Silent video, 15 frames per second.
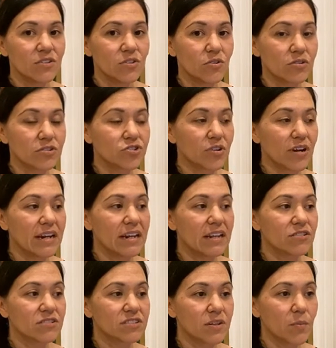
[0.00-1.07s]
You're
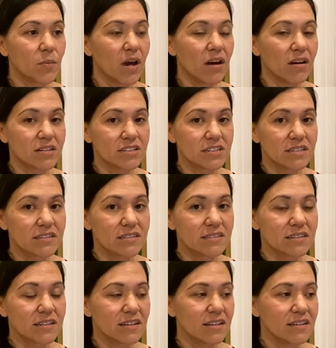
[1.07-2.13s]
training your
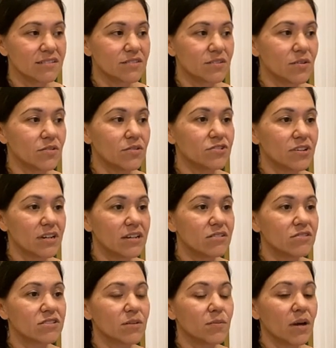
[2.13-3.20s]
subconscious. So you're training
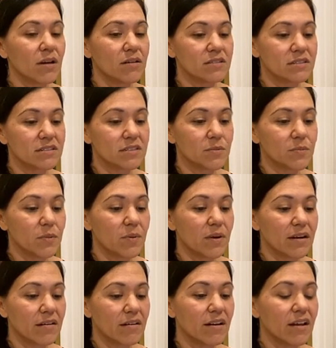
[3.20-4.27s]
your subconscious to be
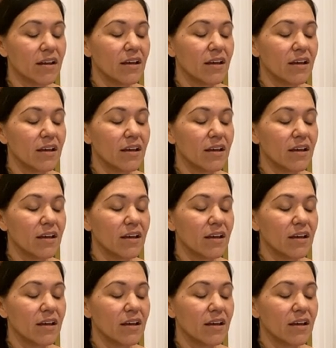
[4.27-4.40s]
better.